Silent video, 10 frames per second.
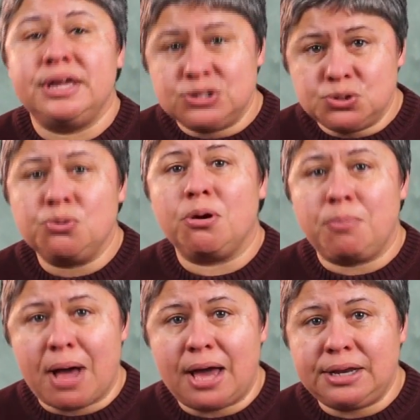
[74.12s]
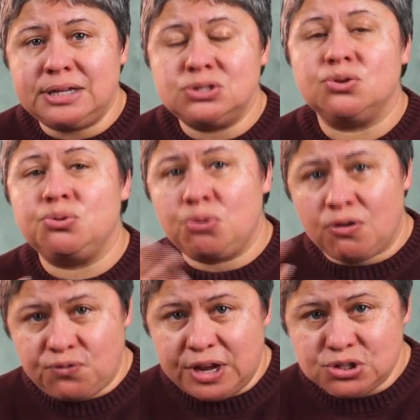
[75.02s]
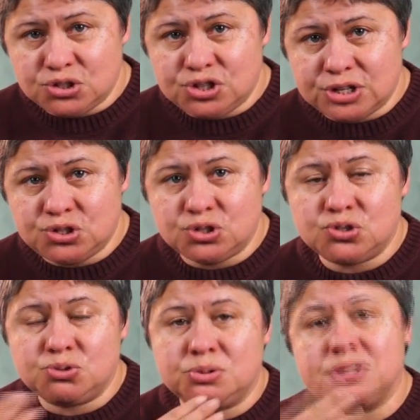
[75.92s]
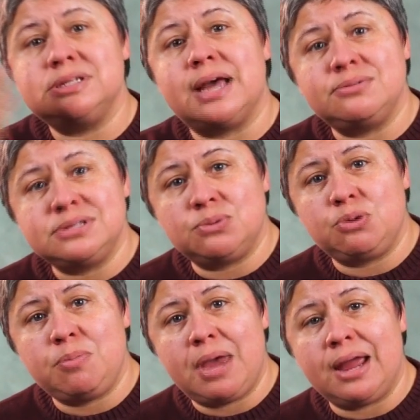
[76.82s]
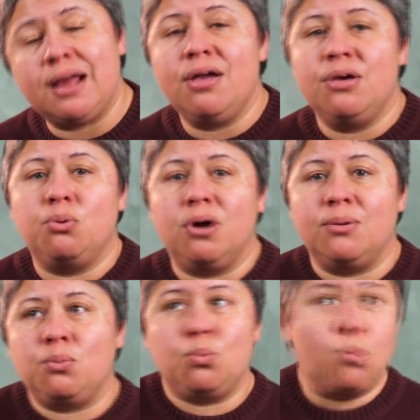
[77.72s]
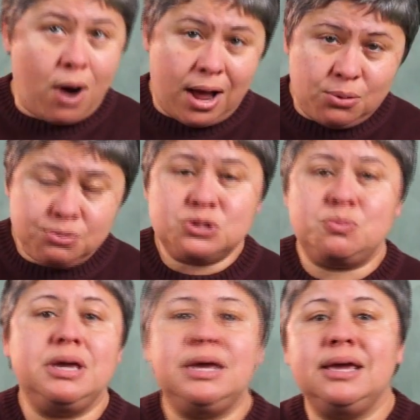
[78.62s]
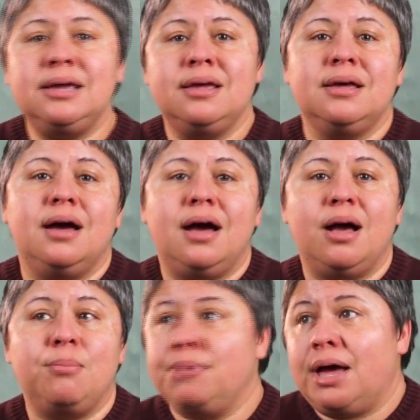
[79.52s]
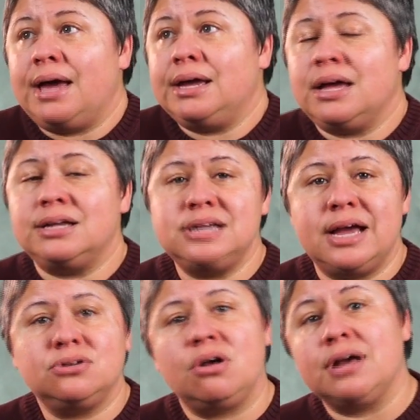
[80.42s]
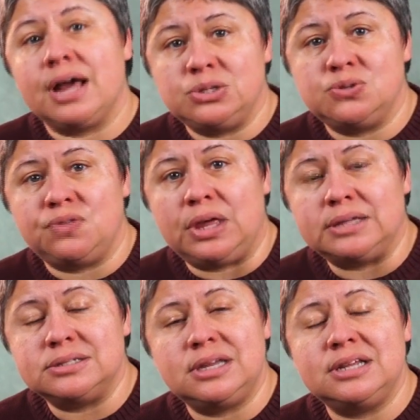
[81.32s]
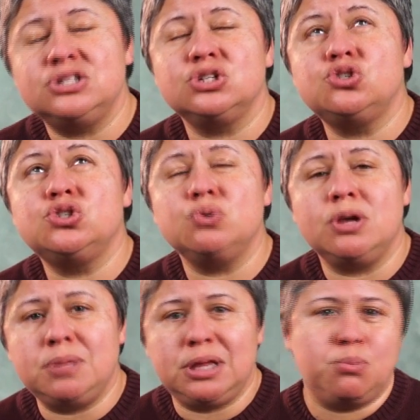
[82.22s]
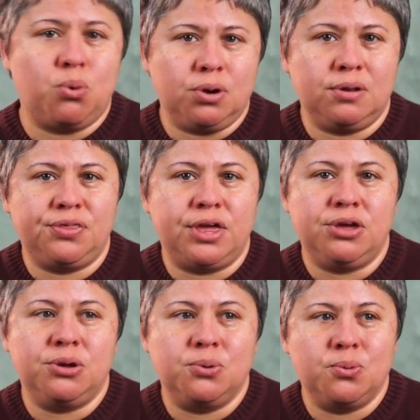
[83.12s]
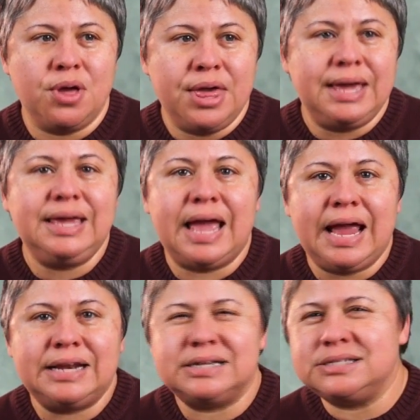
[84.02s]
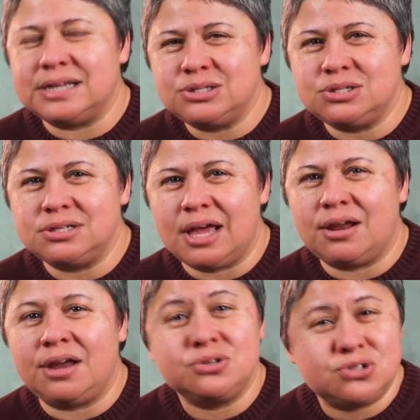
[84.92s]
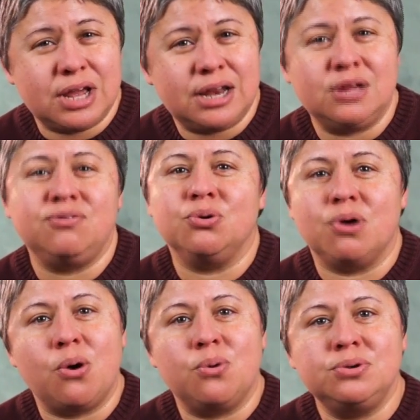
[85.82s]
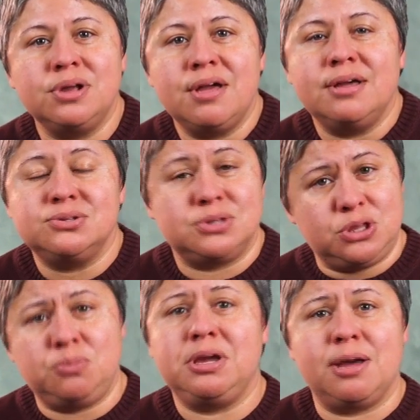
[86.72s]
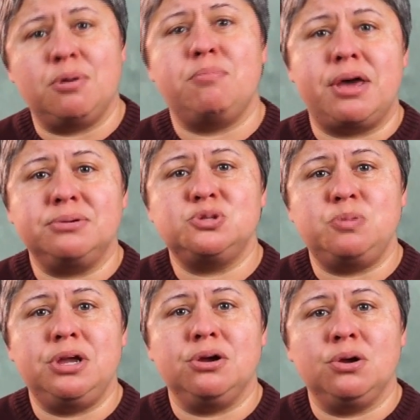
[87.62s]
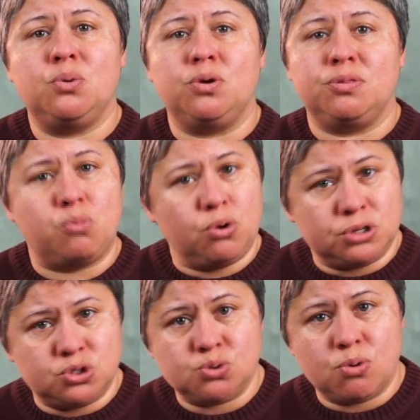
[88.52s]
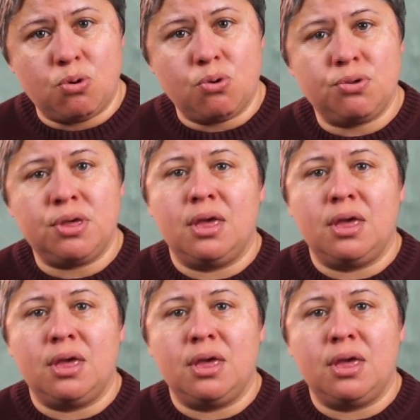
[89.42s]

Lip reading: is through our bodies, through our facial gestures, through the sounds that we make while we're speaking, eye contact, all kinds of things. It is extremely important that you gain a sense and understanding of your own so that you become a better speaker with more control,